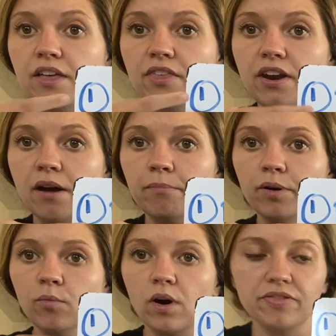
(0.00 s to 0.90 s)
The
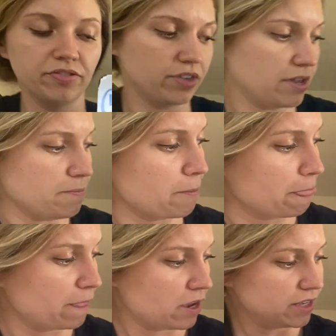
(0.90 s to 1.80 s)
number one thing,
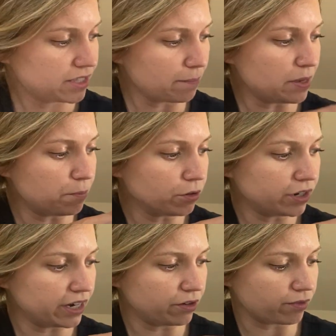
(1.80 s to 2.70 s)
some people are
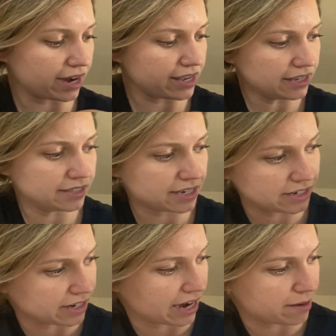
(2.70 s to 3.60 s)
getting radius
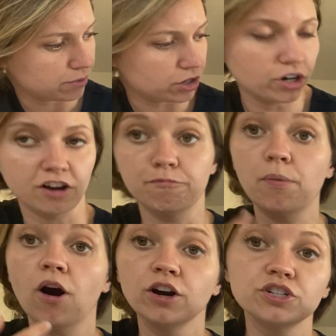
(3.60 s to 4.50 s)
and diameter of
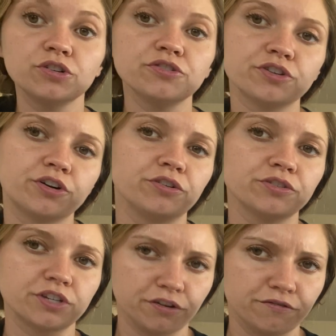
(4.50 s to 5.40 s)
partial
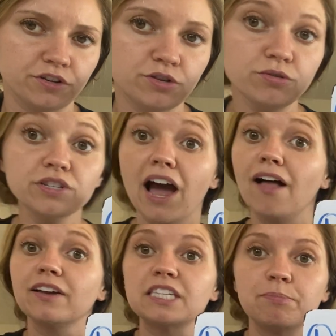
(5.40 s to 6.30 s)
circles confused.
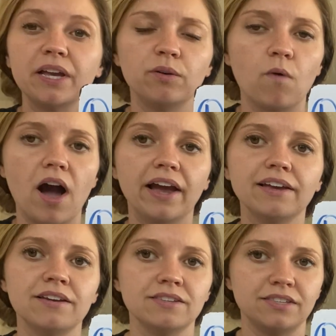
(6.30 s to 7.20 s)
I'll explain why
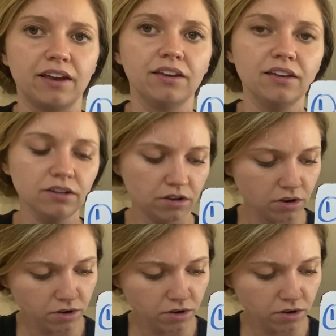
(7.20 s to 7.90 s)
in a second.